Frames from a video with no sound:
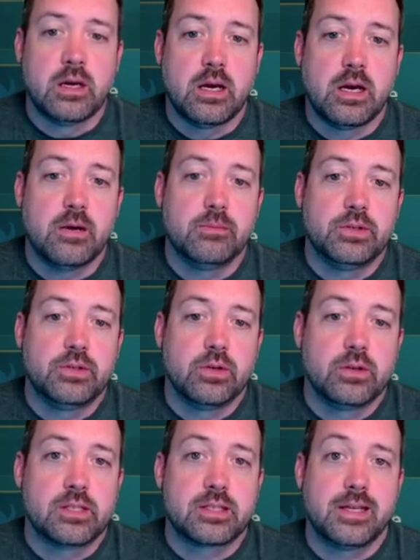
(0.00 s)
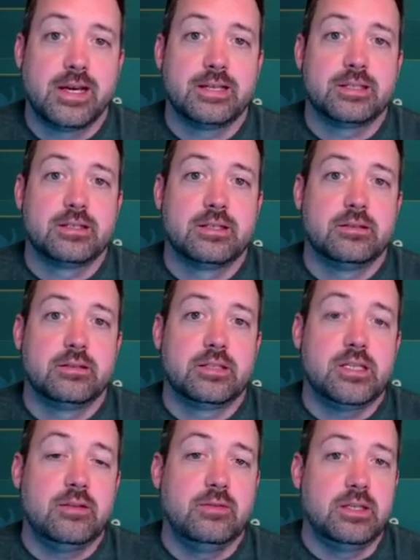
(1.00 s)
Um, but during this last
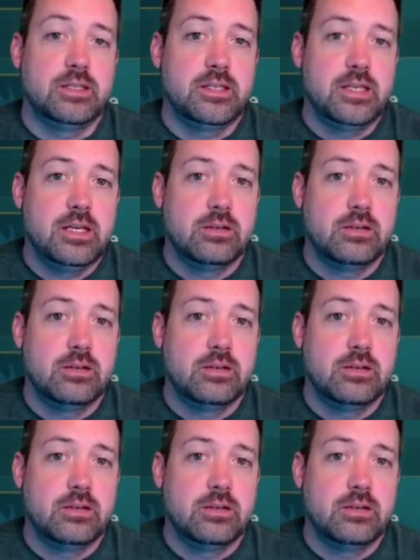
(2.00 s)
CVC,